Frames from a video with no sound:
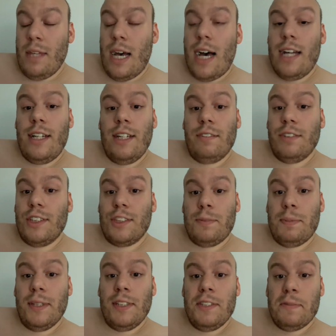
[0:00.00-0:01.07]
I'd never
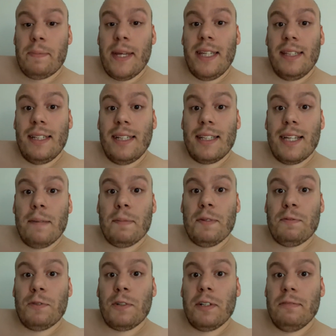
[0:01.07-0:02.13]
experienced pain like that
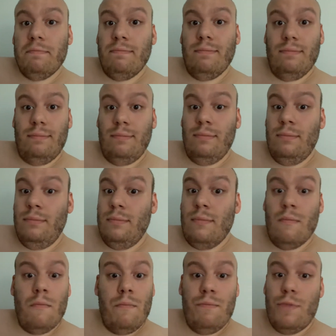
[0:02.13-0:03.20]
before.
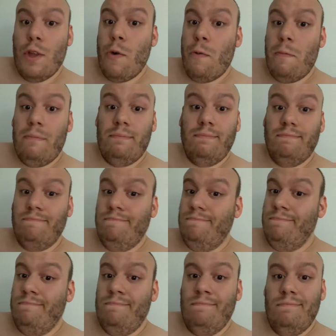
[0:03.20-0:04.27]
No,
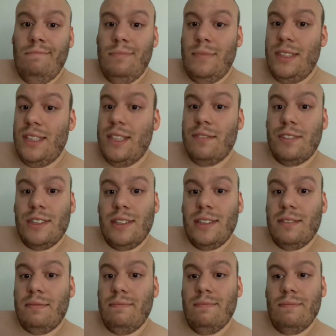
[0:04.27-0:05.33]
never
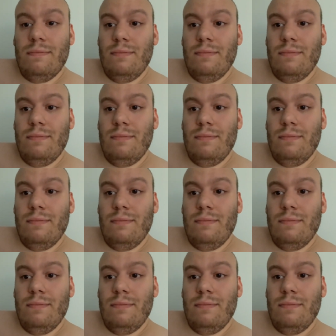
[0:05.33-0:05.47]
did.